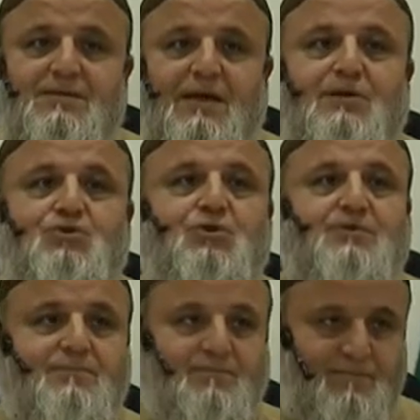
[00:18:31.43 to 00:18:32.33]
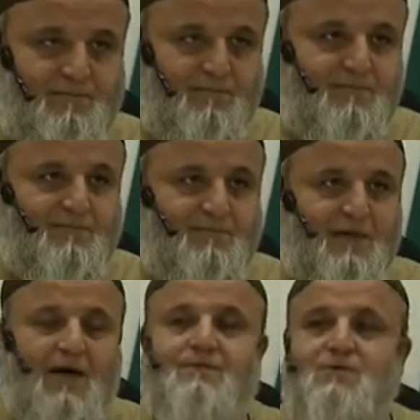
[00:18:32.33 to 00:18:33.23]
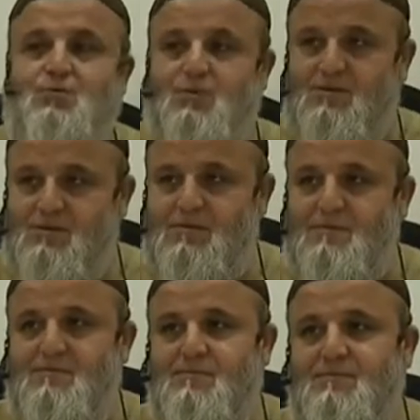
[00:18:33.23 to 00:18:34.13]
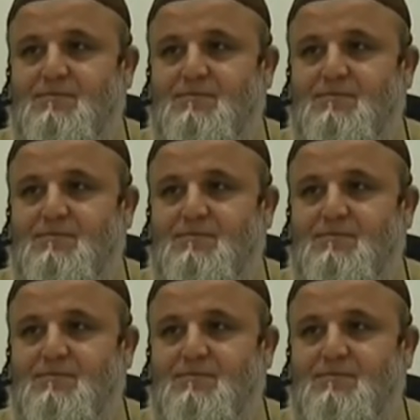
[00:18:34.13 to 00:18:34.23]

section afterwards.